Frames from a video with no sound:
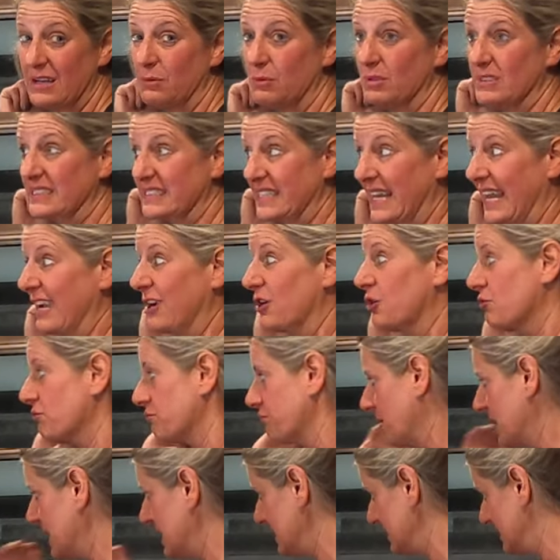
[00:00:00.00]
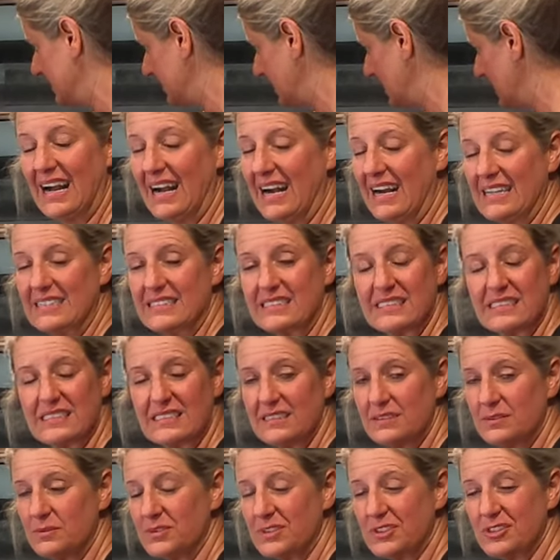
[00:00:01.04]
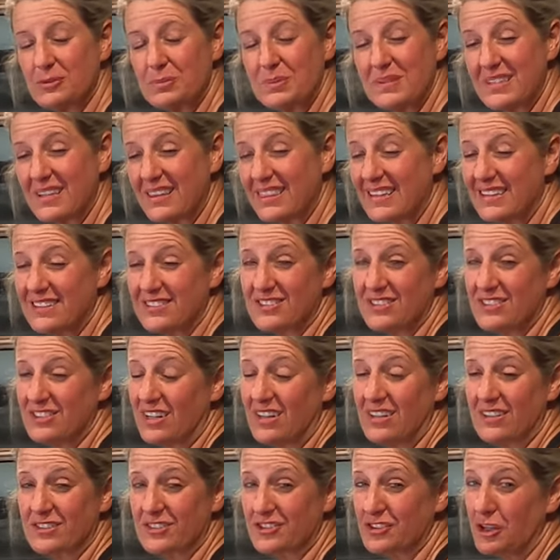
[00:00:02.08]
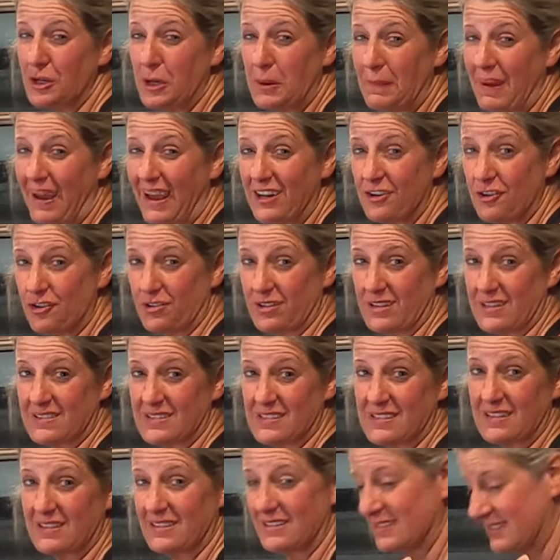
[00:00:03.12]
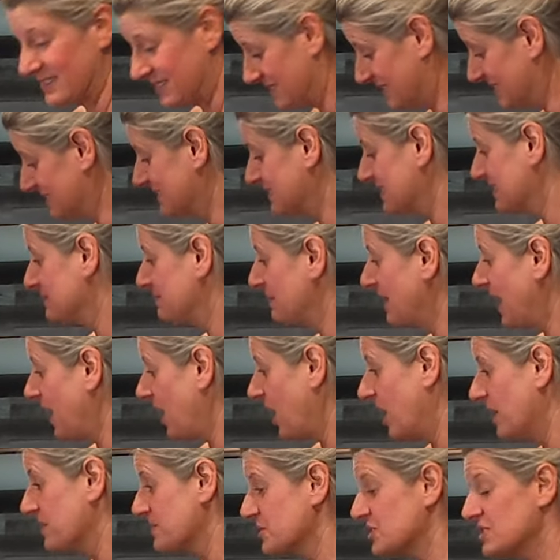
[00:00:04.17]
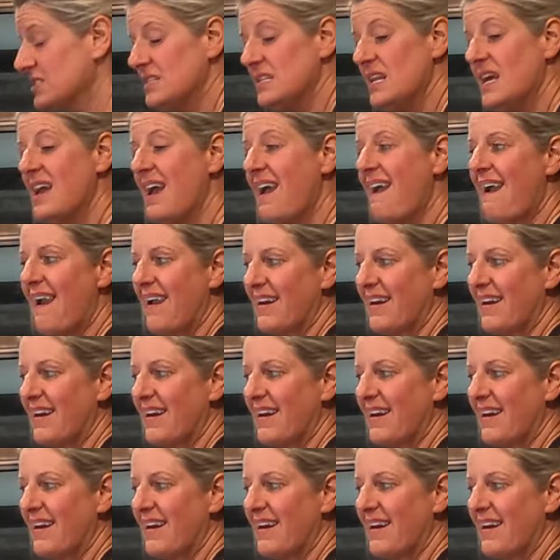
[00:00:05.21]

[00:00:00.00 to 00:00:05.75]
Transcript: It was like crazy. I just didn't want to spend $1,000 on a mattress. So this is my option.